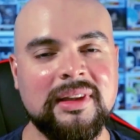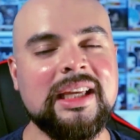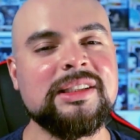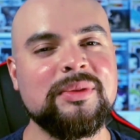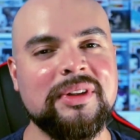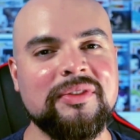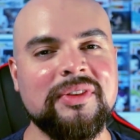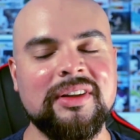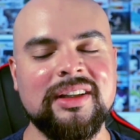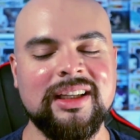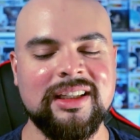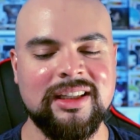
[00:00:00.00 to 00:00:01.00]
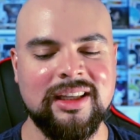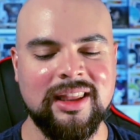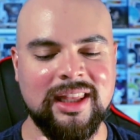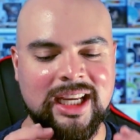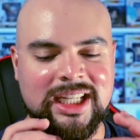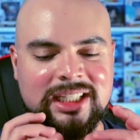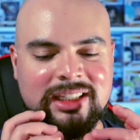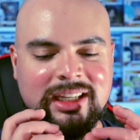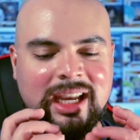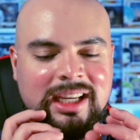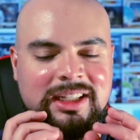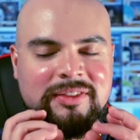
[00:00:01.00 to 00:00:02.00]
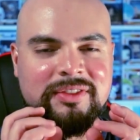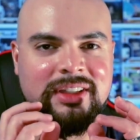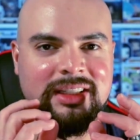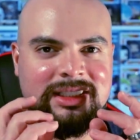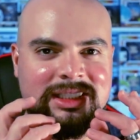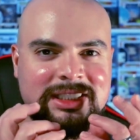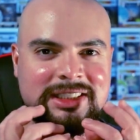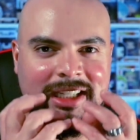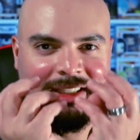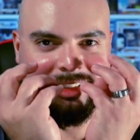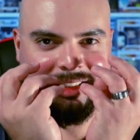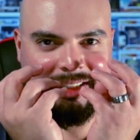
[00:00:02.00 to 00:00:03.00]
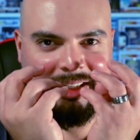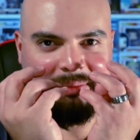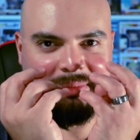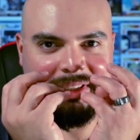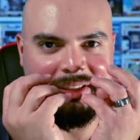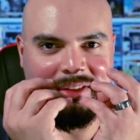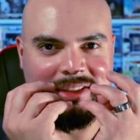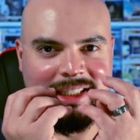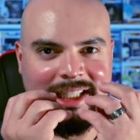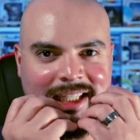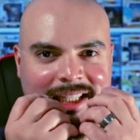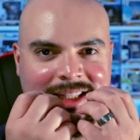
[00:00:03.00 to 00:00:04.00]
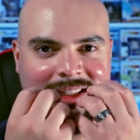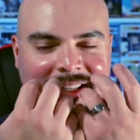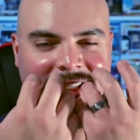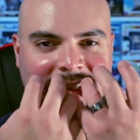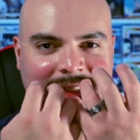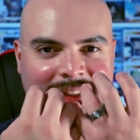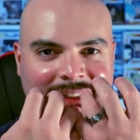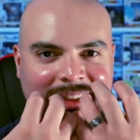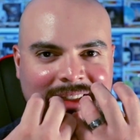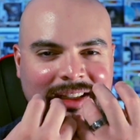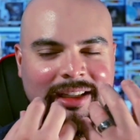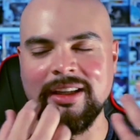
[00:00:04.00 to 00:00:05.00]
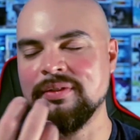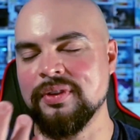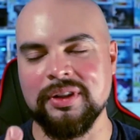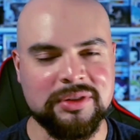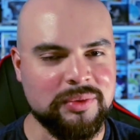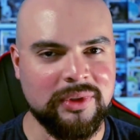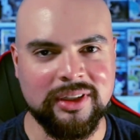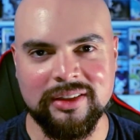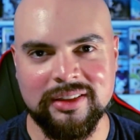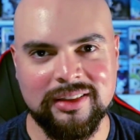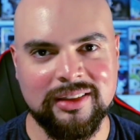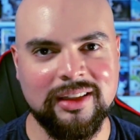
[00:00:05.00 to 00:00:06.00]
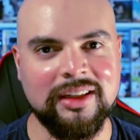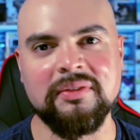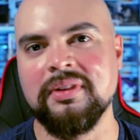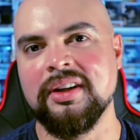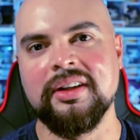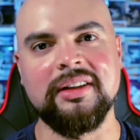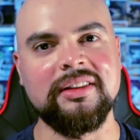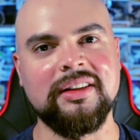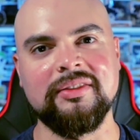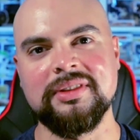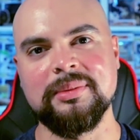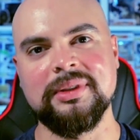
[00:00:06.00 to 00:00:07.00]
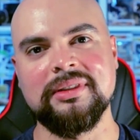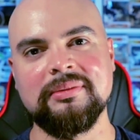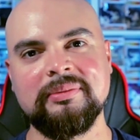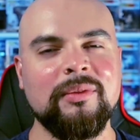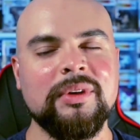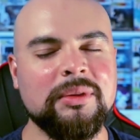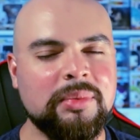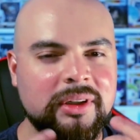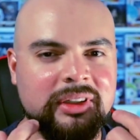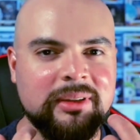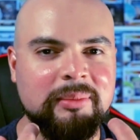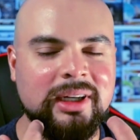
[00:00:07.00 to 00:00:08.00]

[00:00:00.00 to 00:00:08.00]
That's what it felt like. They kind of suction up to your teeth and It feels weird and very uncomfortable. And when you're putting them